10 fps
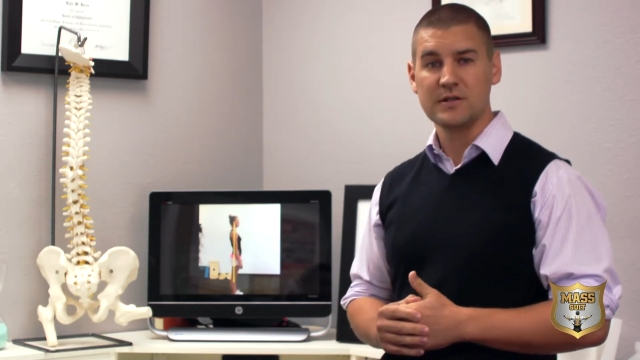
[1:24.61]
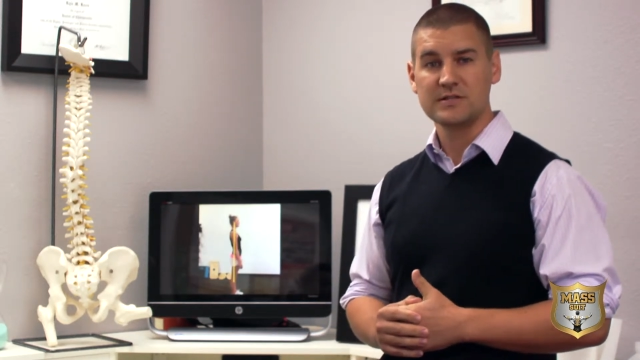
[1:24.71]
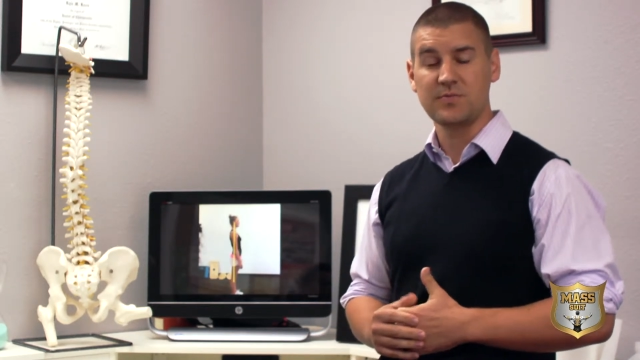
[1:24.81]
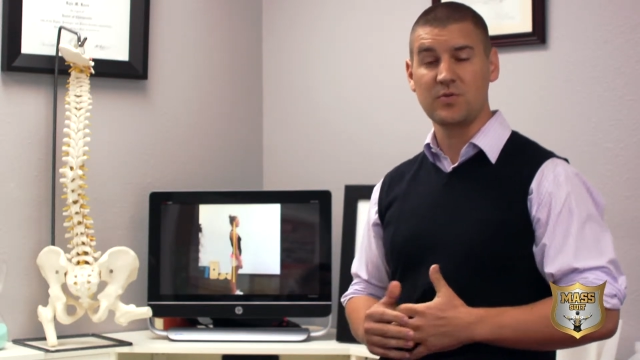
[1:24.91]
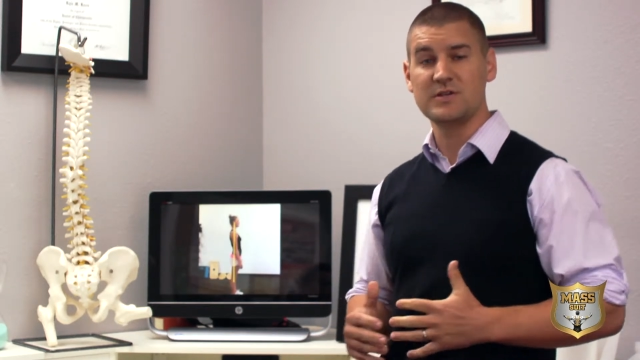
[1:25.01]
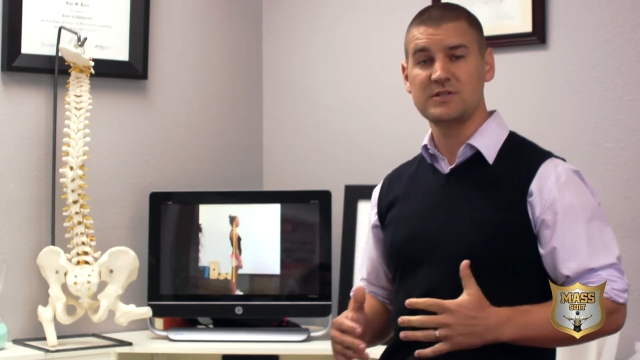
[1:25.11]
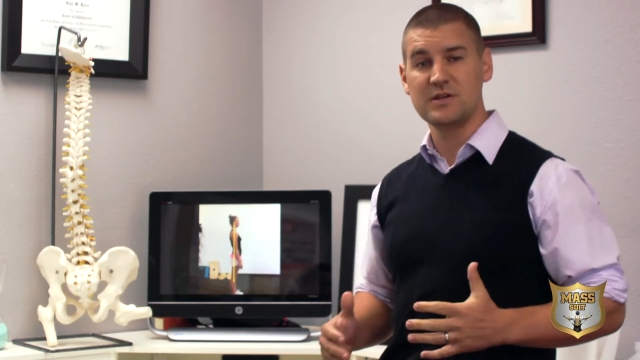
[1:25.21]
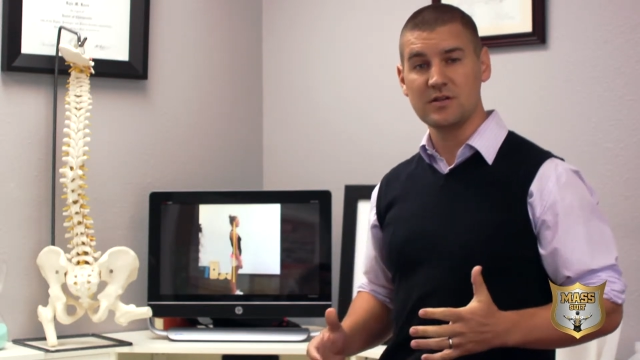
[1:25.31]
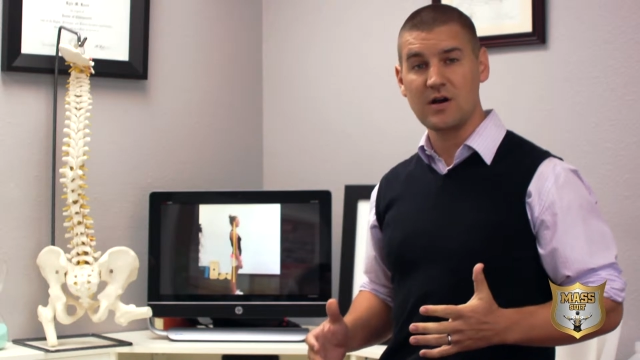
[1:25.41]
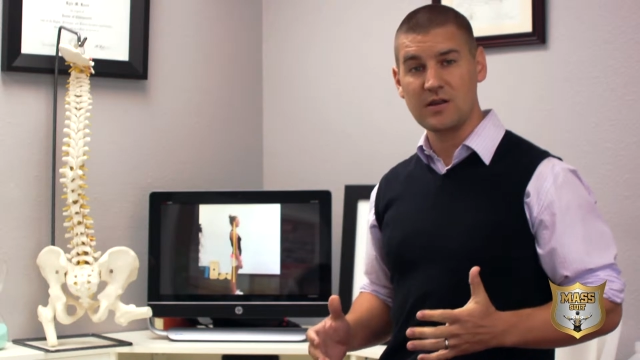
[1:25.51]
Something we see
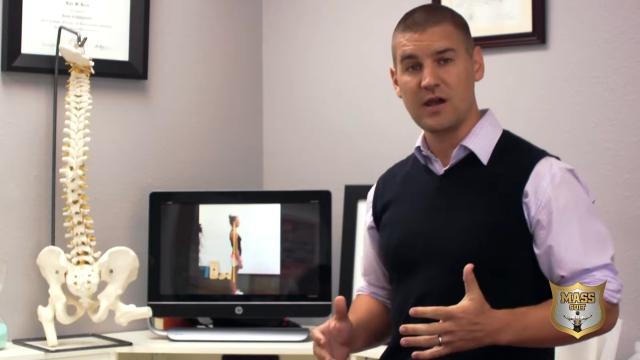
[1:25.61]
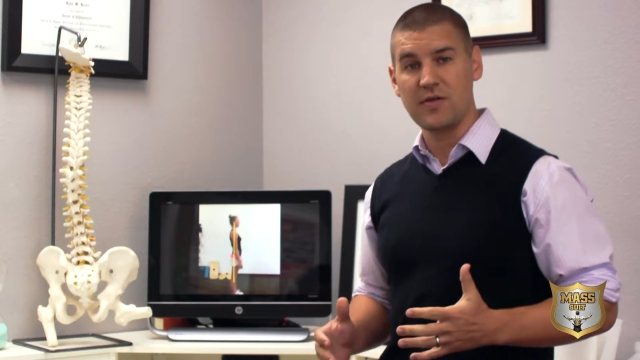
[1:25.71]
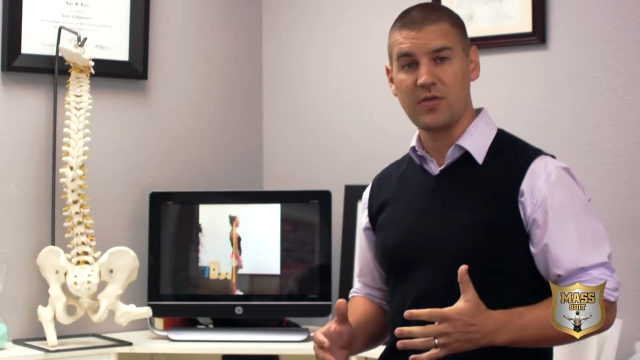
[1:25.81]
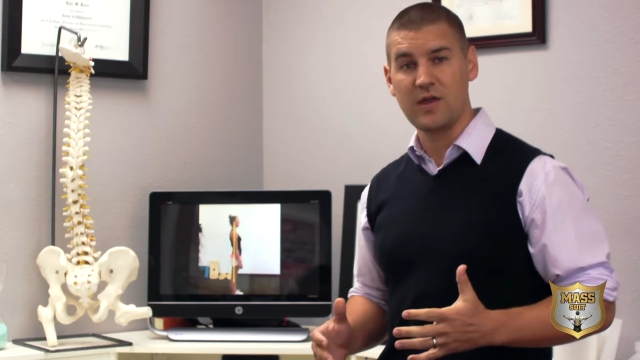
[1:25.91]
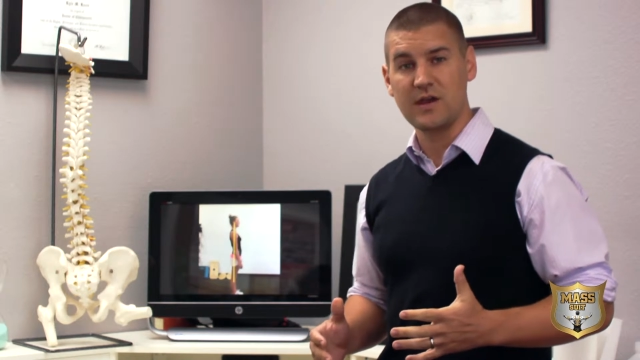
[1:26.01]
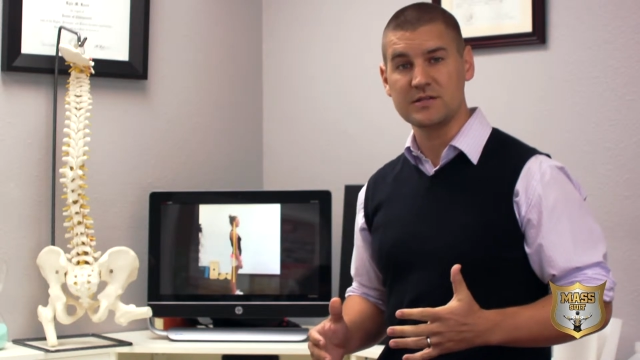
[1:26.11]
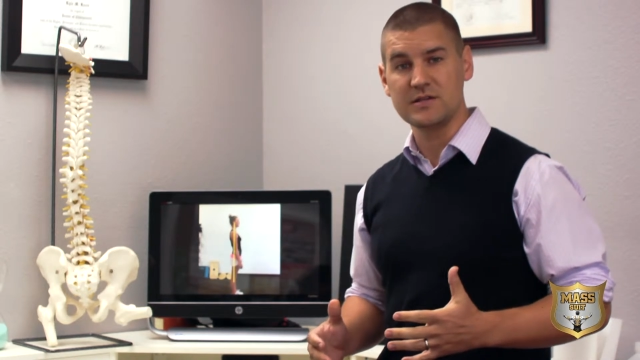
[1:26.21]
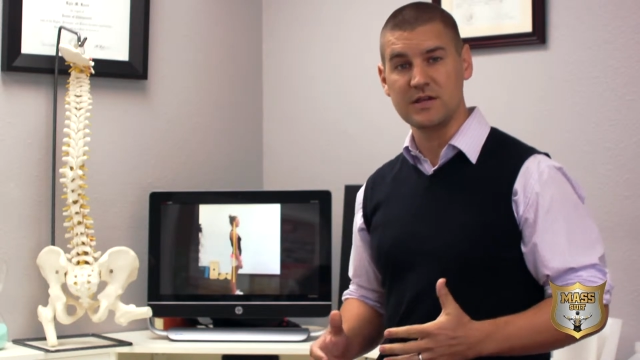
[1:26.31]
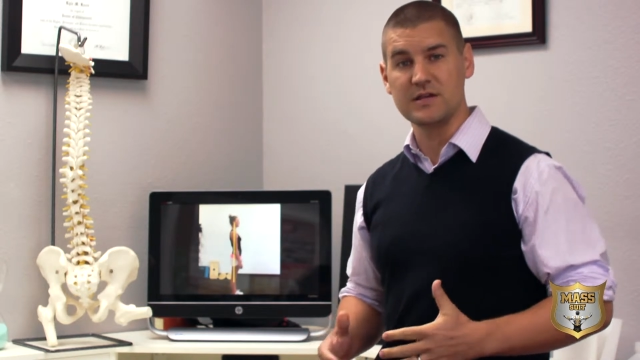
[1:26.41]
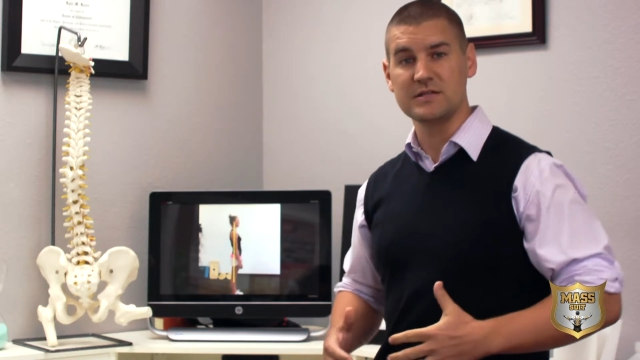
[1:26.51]
a lot in athletics
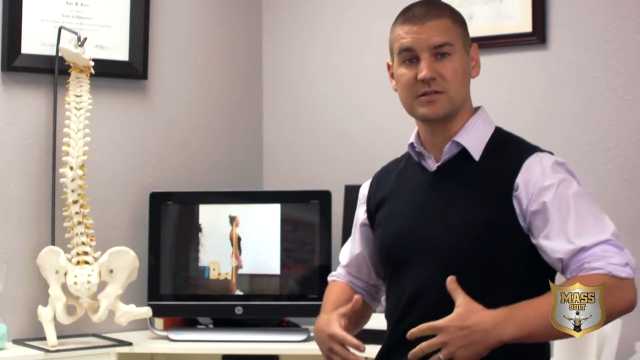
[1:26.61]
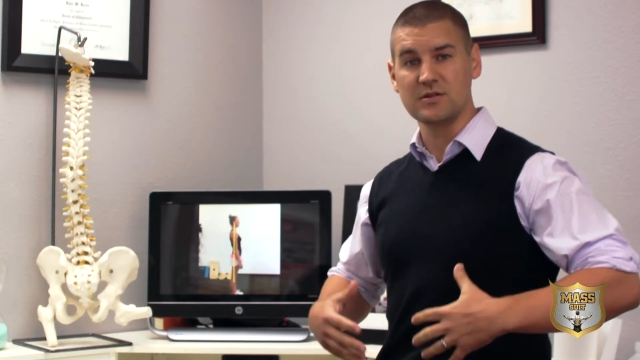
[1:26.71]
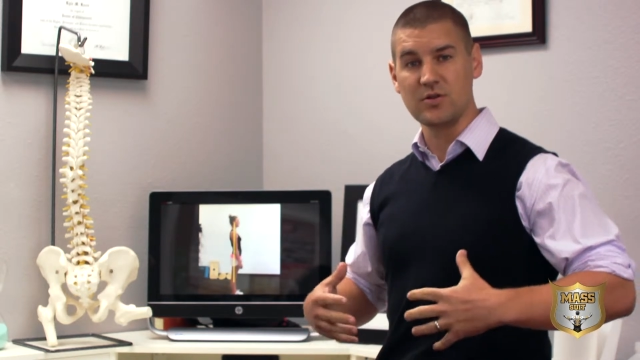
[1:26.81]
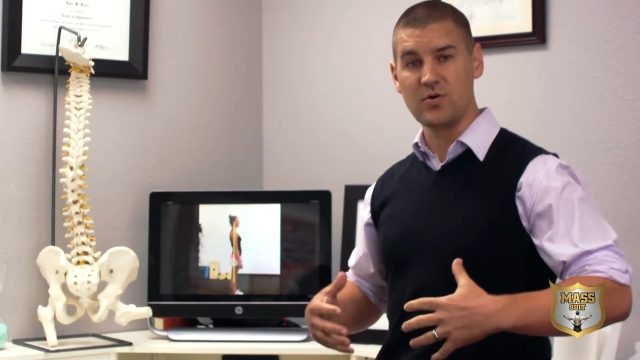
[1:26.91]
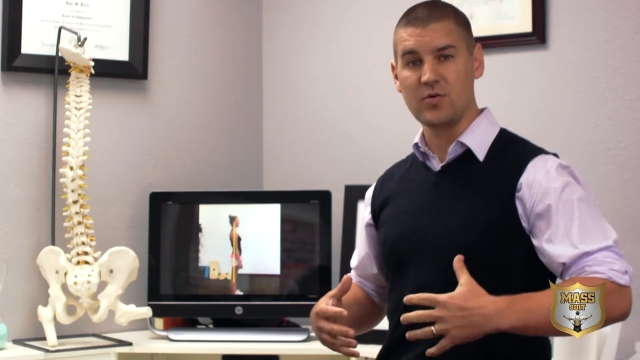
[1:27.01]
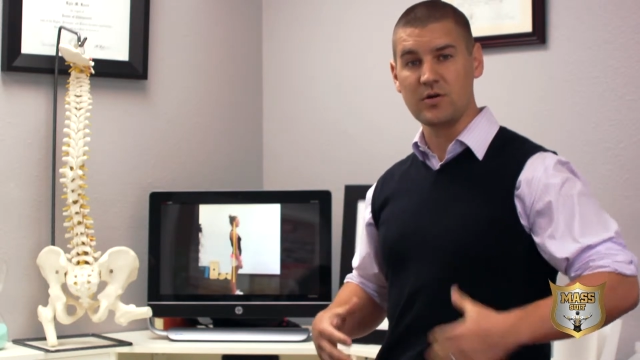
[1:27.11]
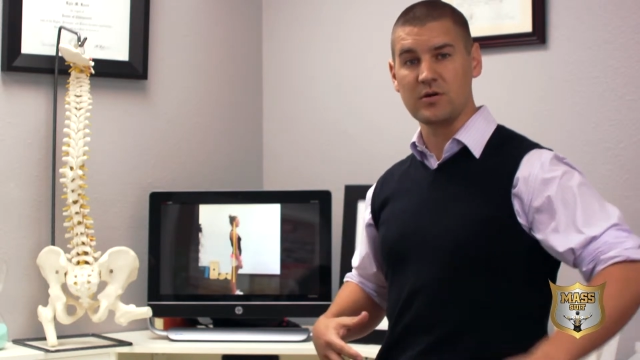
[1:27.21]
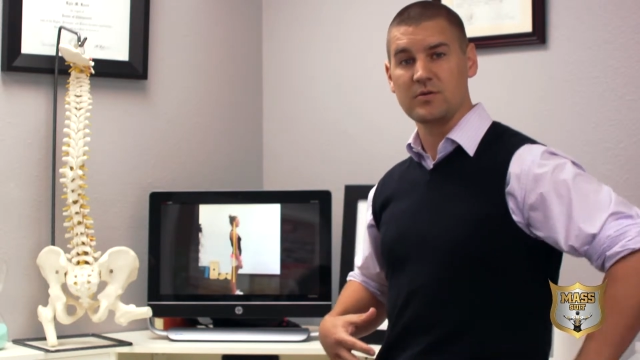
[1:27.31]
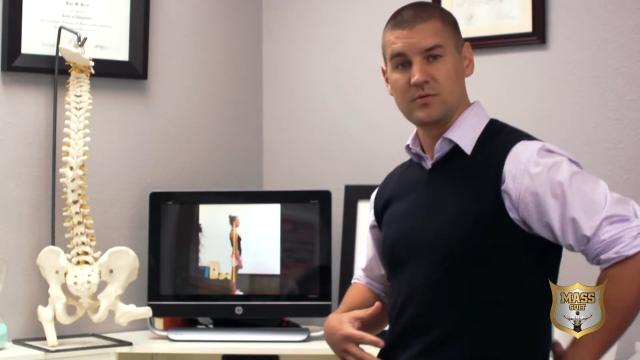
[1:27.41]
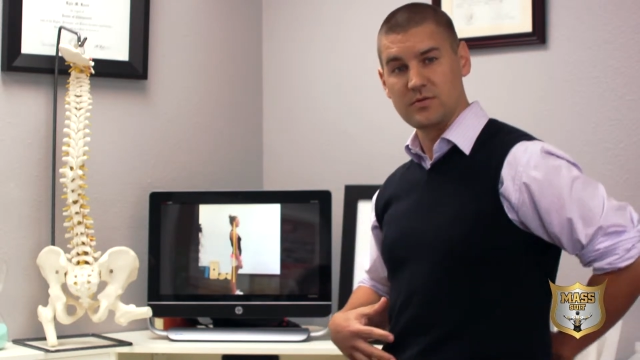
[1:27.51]
is the
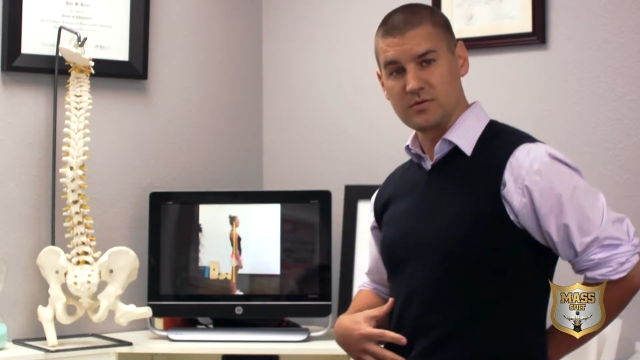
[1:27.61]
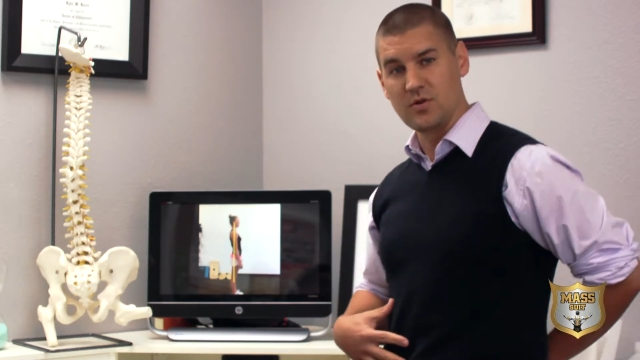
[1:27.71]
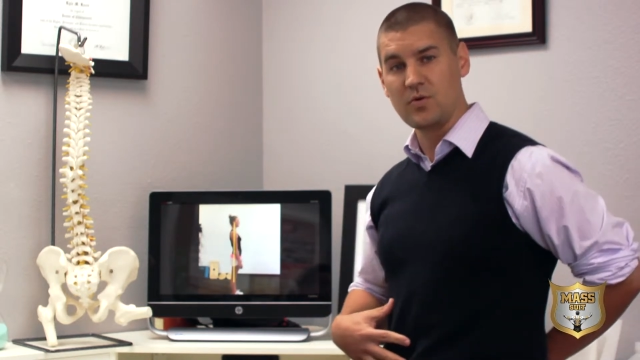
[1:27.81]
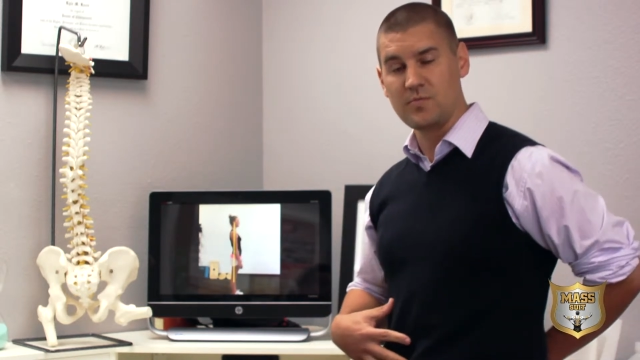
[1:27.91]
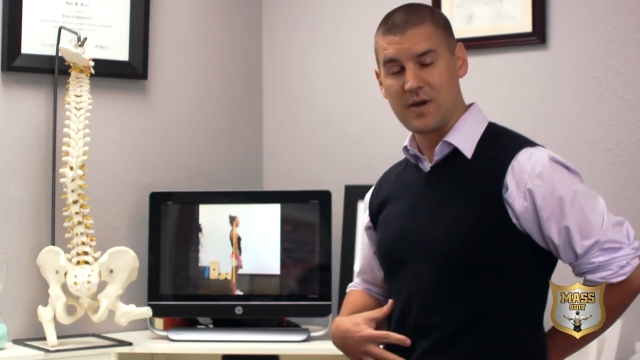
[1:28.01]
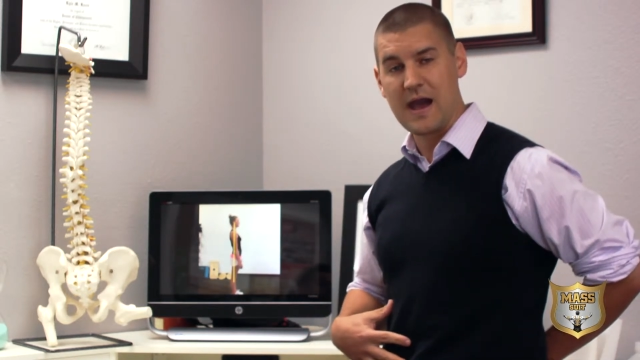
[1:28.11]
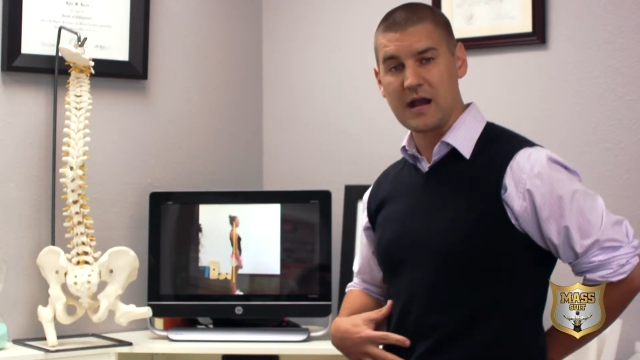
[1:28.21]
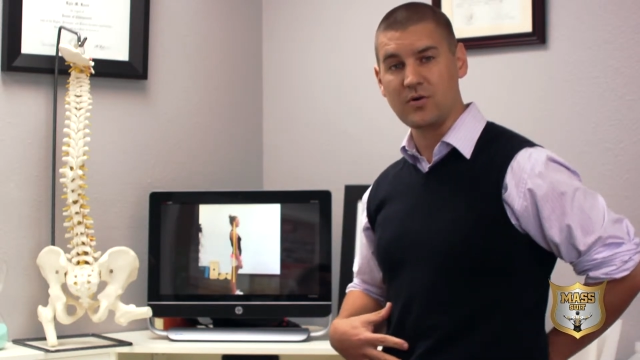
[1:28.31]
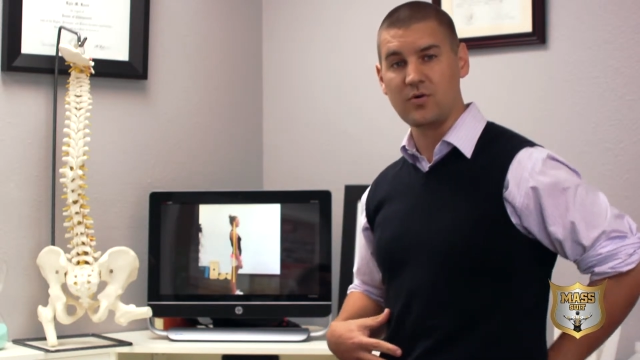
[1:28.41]
lower back